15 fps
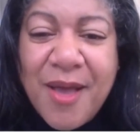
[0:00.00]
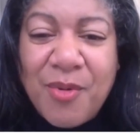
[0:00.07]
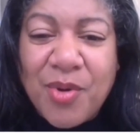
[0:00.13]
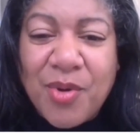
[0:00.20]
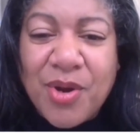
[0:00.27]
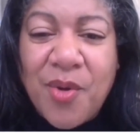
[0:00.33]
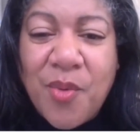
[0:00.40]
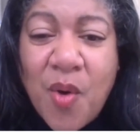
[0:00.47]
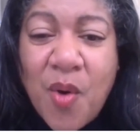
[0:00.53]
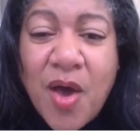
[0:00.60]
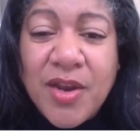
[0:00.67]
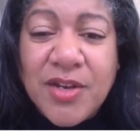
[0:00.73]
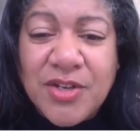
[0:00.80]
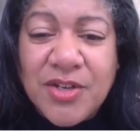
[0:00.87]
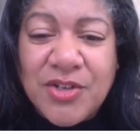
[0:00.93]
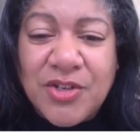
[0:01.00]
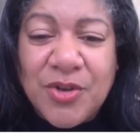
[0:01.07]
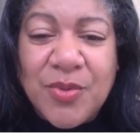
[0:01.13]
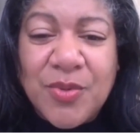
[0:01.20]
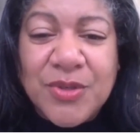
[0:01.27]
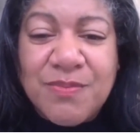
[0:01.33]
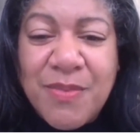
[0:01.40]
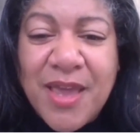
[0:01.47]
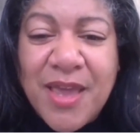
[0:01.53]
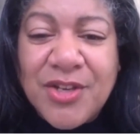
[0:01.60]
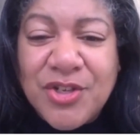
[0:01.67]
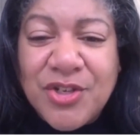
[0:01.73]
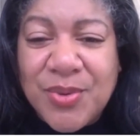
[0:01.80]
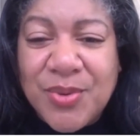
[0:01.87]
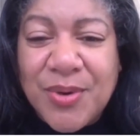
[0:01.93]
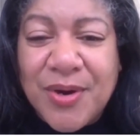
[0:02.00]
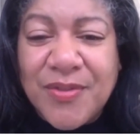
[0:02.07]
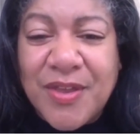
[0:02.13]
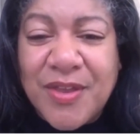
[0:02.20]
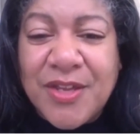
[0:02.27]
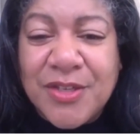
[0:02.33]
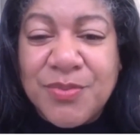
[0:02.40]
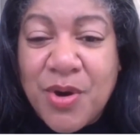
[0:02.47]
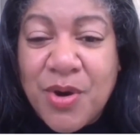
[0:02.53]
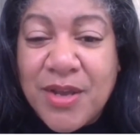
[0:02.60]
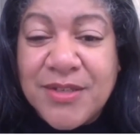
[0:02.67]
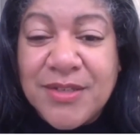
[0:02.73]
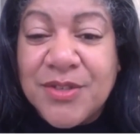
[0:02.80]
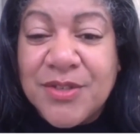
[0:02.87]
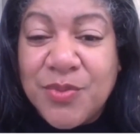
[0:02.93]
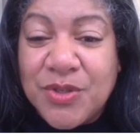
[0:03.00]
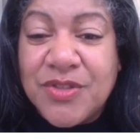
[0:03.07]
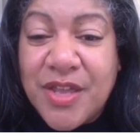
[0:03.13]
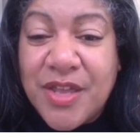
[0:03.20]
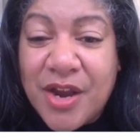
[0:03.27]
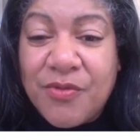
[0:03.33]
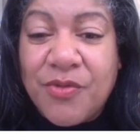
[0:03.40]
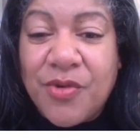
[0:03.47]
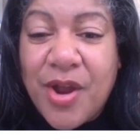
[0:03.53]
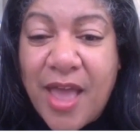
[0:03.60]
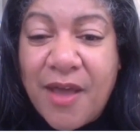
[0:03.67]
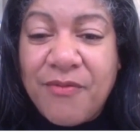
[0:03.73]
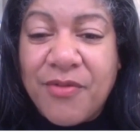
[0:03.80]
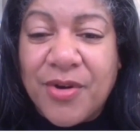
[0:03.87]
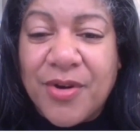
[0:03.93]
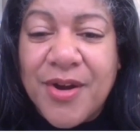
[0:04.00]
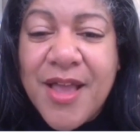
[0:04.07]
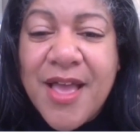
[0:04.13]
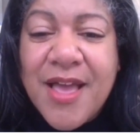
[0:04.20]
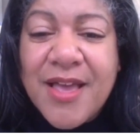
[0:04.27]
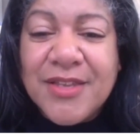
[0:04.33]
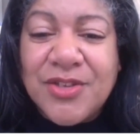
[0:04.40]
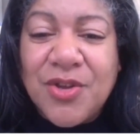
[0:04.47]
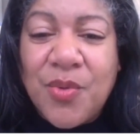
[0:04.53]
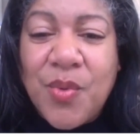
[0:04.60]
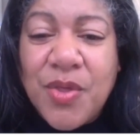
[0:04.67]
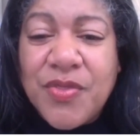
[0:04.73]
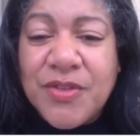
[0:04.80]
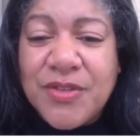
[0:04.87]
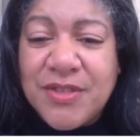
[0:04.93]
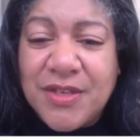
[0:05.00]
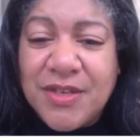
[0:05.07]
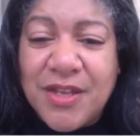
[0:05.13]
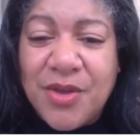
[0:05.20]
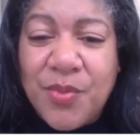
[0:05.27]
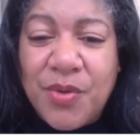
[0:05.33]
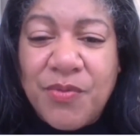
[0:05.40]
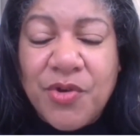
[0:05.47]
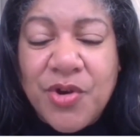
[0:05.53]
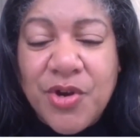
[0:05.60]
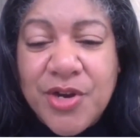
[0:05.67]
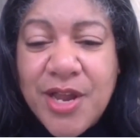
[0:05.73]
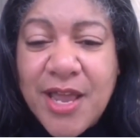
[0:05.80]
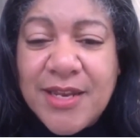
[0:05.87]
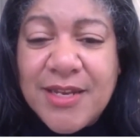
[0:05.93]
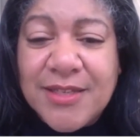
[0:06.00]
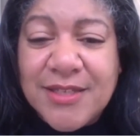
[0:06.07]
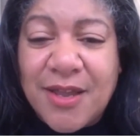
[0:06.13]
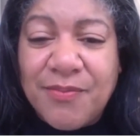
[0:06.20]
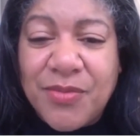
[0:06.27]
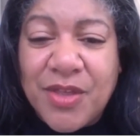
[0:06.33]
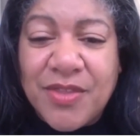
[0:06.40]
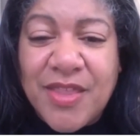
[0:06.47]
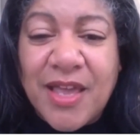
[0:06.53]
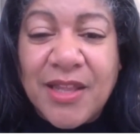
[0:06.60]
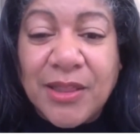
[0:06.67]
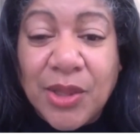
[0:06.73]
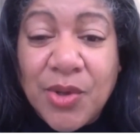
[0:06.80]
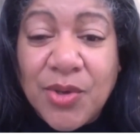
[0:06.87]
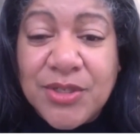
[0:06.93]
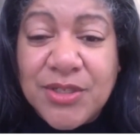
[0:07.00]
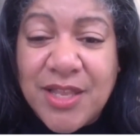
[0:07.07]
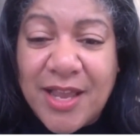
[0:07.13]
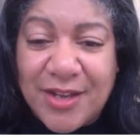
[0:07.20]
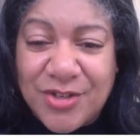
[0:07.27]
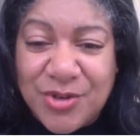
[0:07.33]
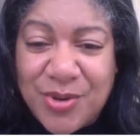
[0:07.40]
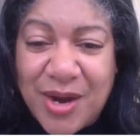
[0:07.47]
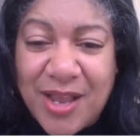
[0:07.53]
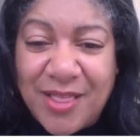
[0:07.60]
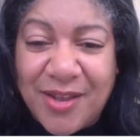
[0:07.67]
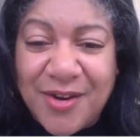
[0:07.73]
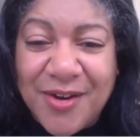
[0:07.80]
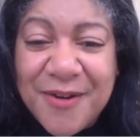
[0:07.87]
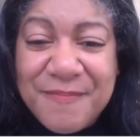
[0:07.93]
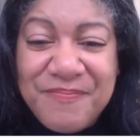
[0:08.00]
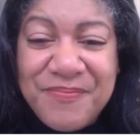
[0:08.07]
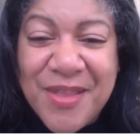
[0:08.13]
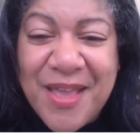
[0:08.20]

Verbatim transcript: But what I wanted to do was make sure that his presence was there forever. So with the city, we've created something that looks like a trailer.